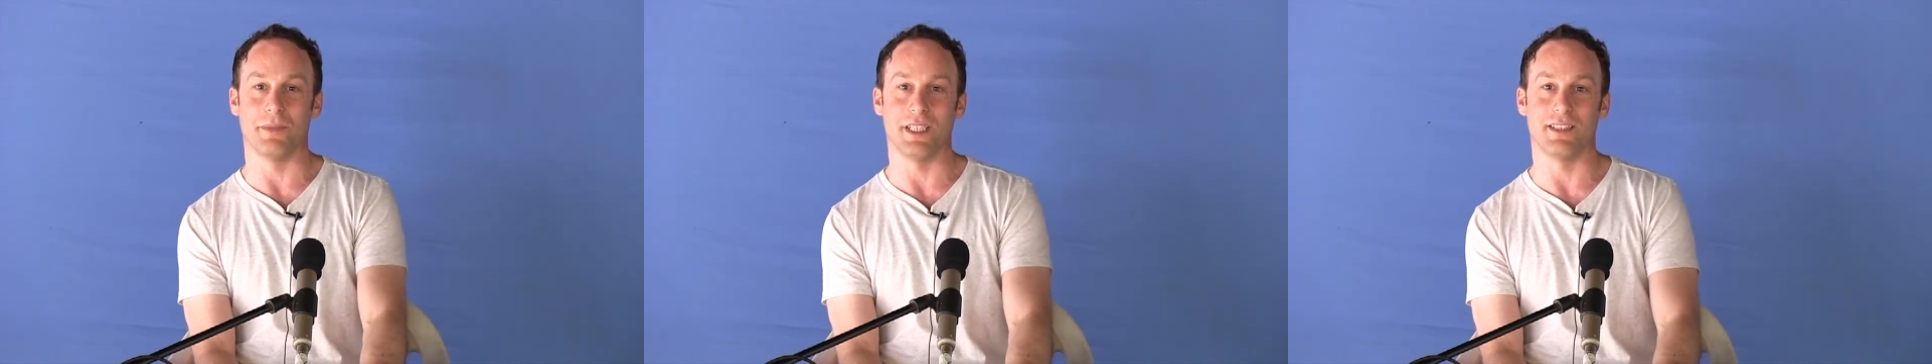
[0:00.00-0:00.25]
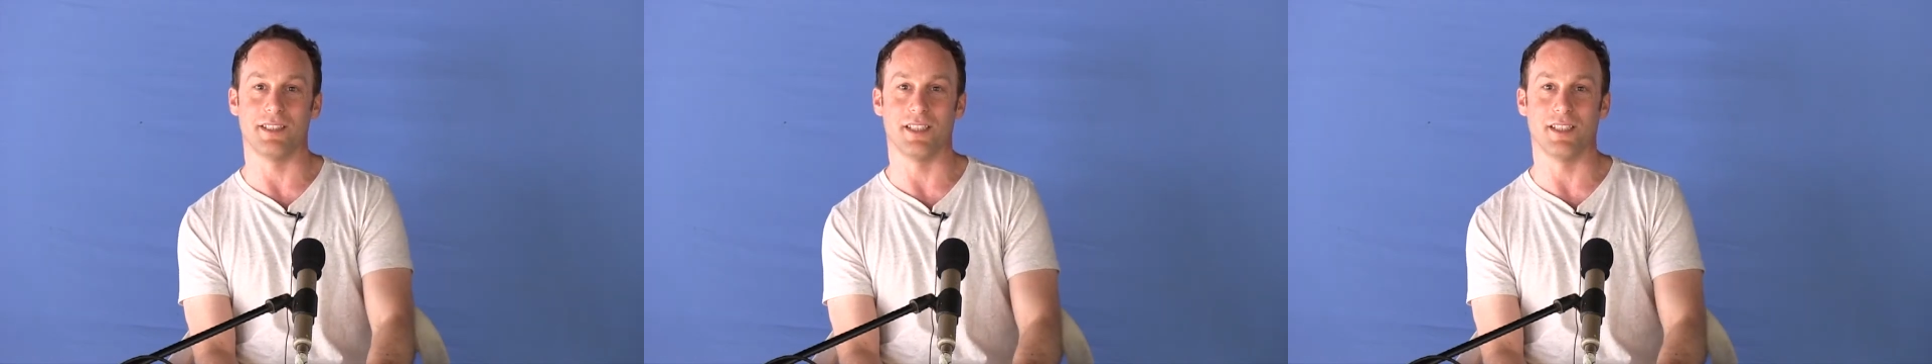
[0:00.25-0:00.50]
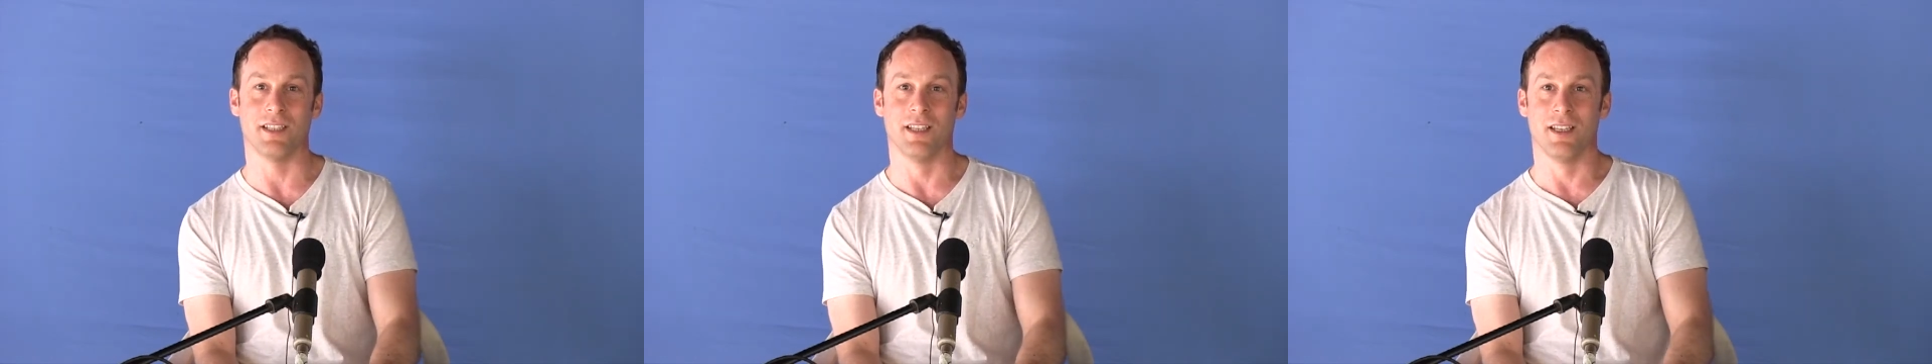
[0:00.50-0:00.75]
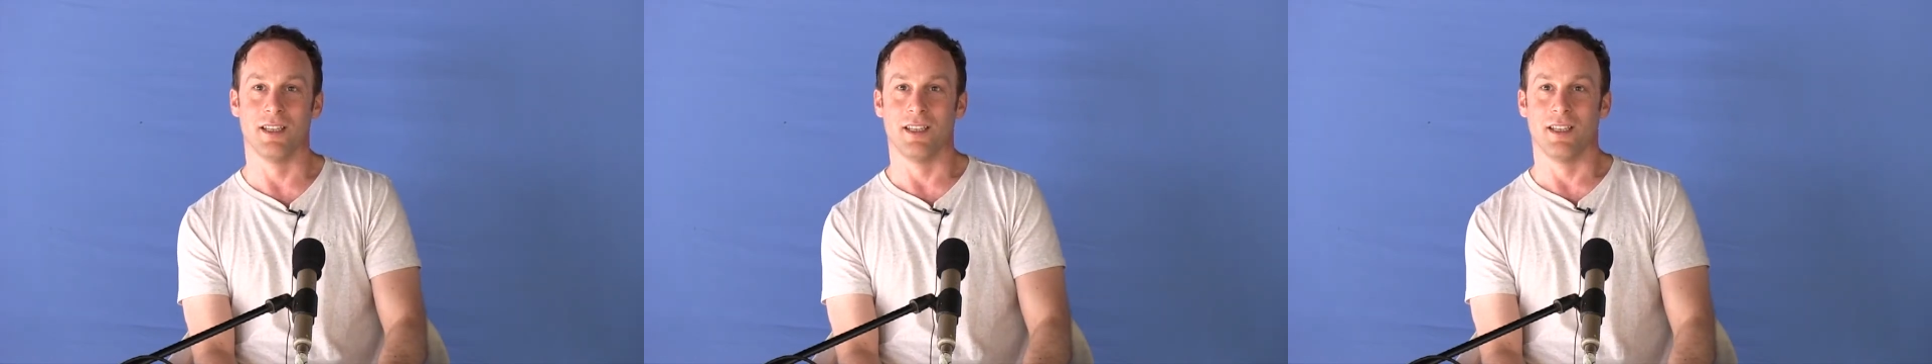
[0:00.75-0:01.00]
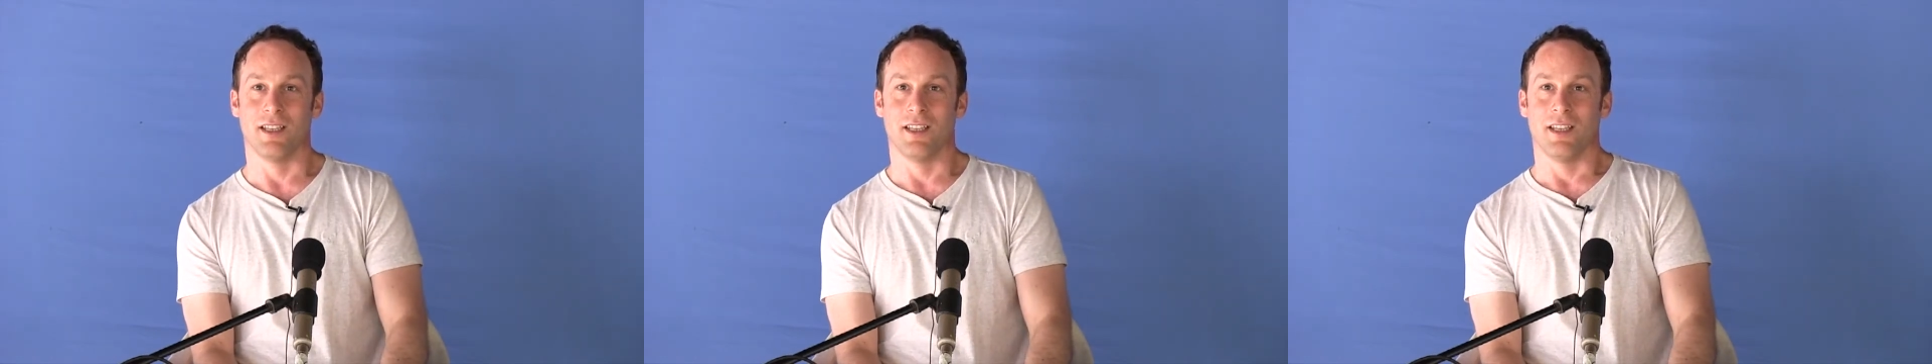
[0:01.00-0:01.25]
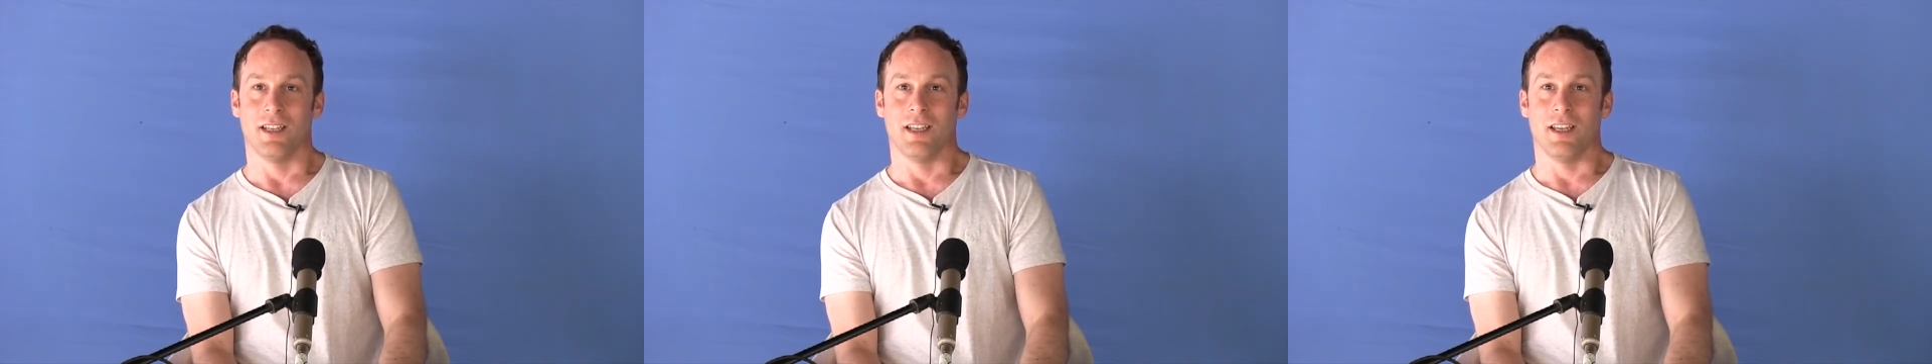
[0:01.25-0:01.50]
meeting
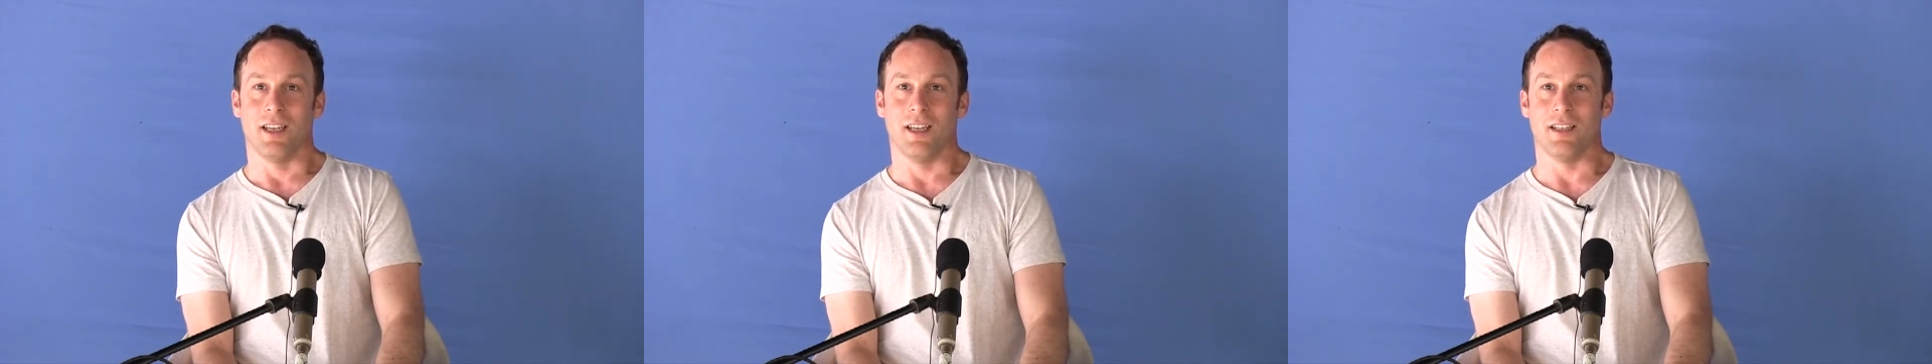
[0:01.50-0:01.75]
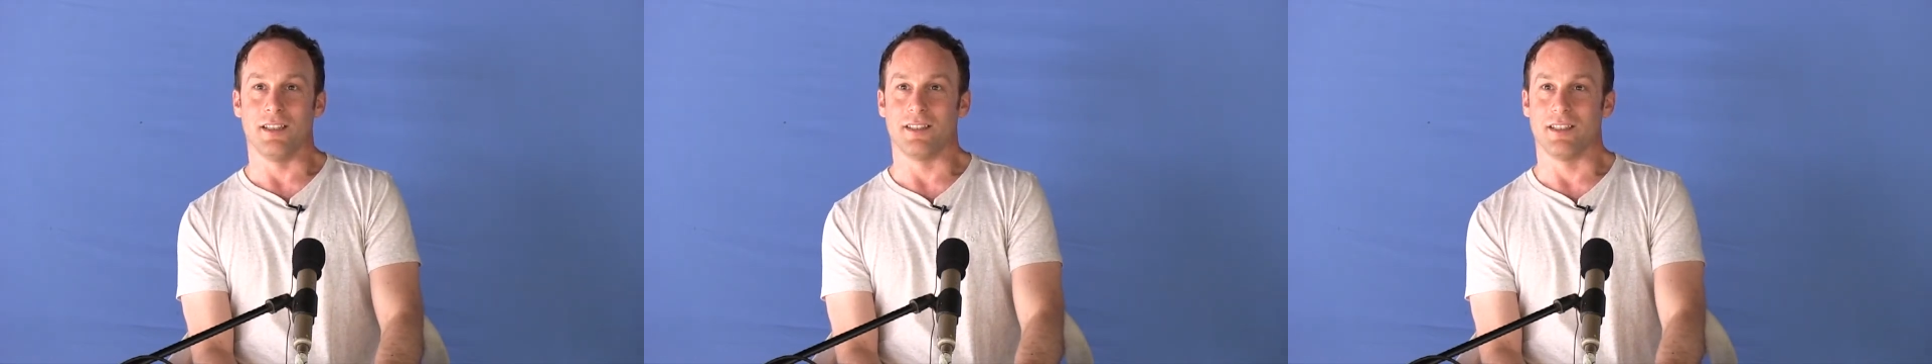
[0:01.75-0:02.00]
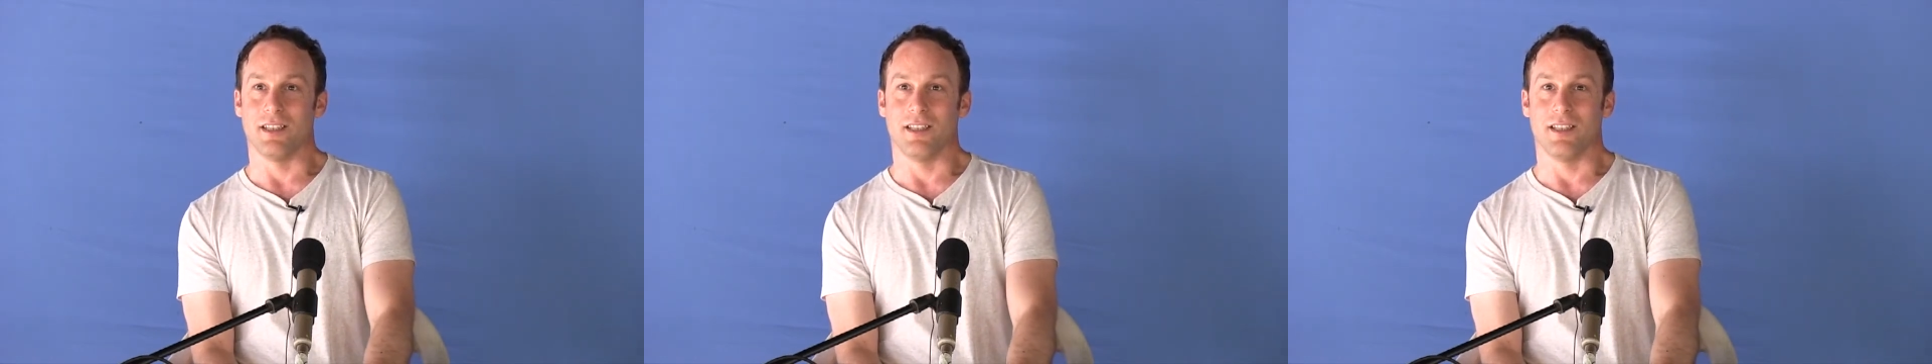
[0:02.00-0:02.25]
and